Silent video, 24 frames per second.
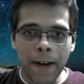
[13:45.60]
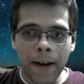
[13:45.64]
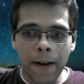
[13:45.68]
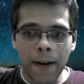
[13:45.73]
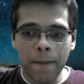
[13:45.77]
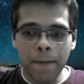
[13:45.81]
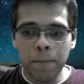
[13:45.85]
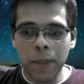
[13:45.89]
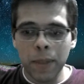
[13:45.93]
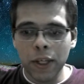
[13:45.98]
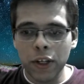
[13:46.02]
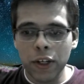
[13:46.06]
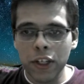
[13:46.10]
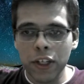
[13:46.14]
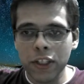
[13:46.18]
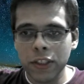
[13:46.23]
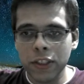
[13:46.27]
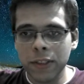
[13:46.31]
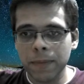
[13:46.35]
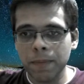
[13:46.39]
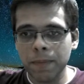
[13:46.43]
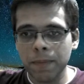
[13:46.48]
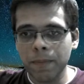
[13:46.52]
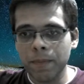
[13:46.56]
because
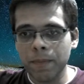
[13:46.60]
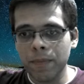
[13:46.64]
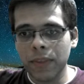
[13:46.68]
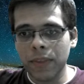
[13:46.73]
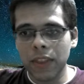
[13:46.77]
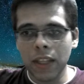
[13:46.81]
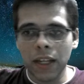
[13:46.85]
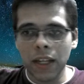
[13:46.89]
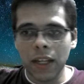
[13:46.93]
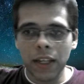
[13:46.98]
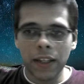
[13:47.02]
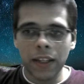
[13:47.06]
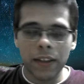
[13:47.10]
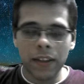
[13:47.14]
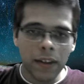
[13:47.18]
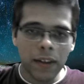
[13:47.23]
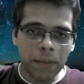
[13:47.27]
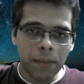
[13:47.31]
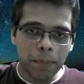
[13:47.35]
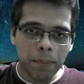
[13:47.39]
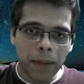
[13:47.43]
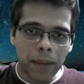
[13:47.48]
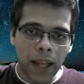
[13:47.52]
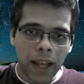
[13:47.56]
here
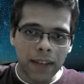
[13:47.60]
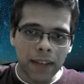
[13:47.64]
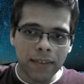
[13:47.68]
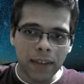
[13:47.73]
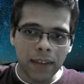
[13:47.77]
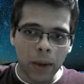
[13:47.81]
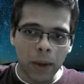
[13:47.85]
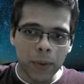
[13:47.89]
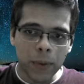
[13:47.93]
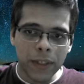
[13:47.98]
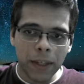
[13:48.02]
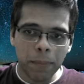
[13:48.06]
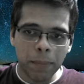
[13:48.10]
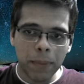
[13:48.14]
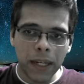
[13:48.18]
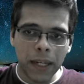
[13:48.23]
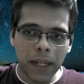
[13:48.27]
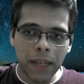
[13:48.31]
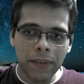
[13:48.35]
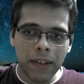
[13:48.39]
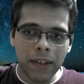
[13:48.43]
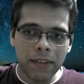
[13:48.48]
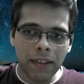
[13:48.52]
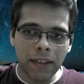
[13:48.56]
black's counterplay
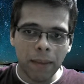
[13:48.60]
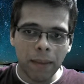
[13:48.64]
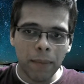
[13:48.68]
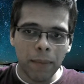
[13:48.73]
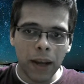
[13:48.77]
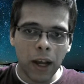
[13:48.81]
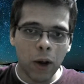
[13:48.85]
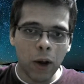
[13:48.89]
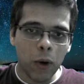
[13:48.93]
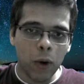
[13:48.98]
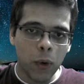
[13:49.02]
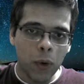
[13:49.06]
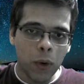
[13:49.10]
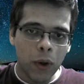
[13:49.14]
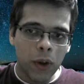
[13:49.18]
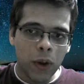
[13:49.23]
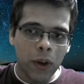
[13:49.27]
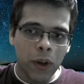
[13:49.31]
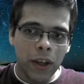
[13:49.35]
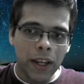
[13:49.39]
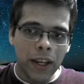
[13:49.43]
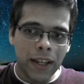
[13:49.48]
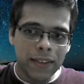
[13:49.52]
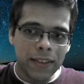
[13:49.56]
will somehow
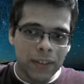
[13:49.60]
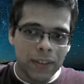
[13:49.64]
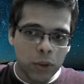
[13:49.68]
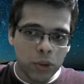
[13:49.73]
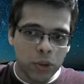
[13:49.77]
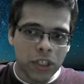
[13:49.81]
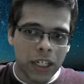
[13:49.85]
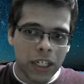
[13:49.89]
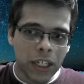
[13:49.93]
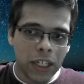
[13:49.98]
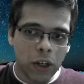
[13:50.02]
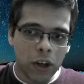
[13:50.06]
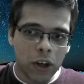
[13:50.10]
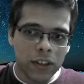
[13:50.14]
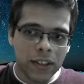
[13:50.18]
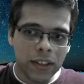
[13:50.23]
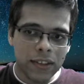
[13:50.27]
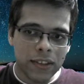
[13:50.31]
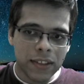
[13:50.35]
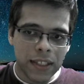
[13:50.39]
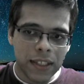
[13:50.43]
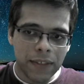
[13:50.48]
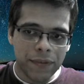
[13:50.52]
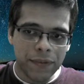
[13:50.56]
is usually on the
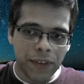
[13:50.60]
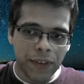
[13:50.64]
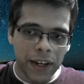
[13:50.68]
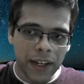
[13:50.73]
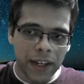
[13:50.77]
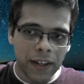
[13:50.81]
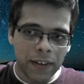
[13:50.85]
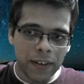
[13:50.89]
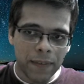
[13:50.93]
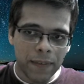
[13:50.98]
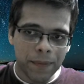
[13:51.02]
c file,